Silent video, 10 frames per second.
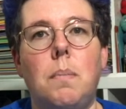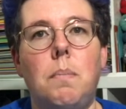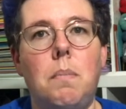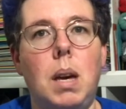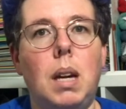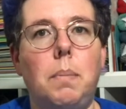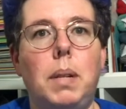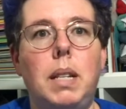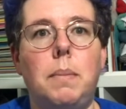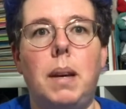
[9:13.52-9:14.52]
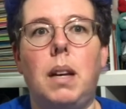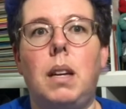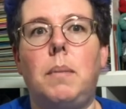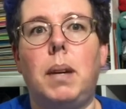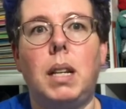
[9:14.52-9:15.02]
make a
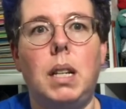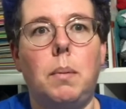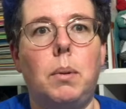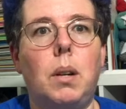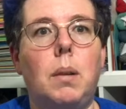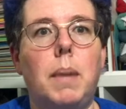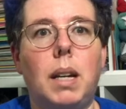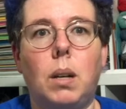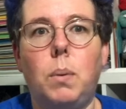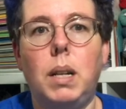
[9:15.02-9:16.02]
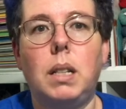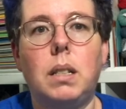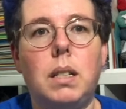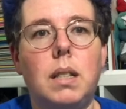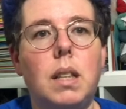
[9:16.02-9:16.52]
placemat, make a table runner, make a
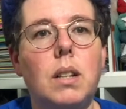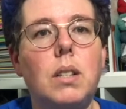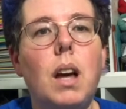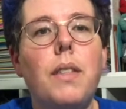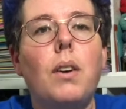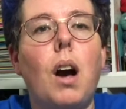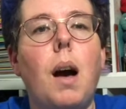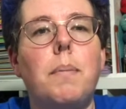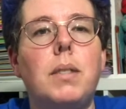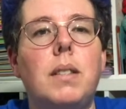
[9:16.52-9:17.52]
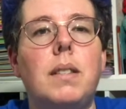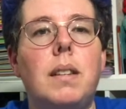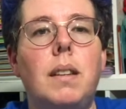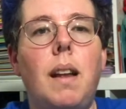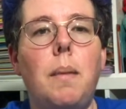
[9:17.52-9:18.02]
quilt. There's other options
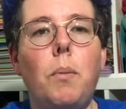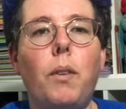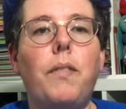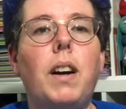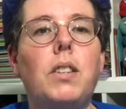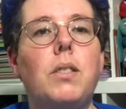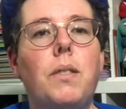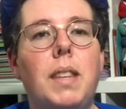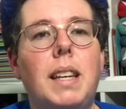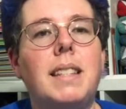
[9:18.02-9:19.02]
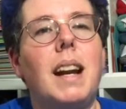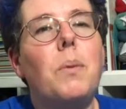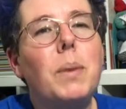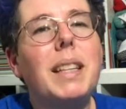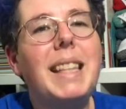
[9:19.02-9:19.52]
and more functional things, and I
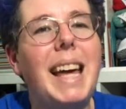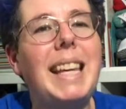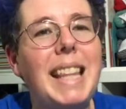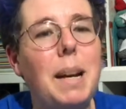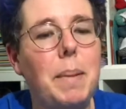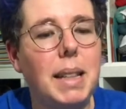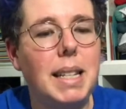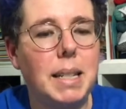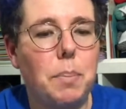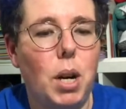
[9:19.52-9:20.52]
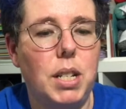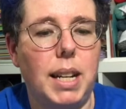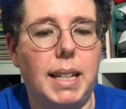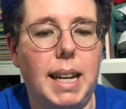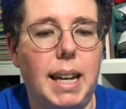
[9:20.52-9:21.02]
really like that about this
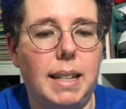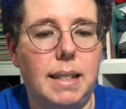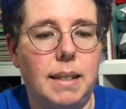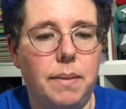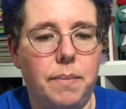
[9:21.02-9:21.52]
project kit.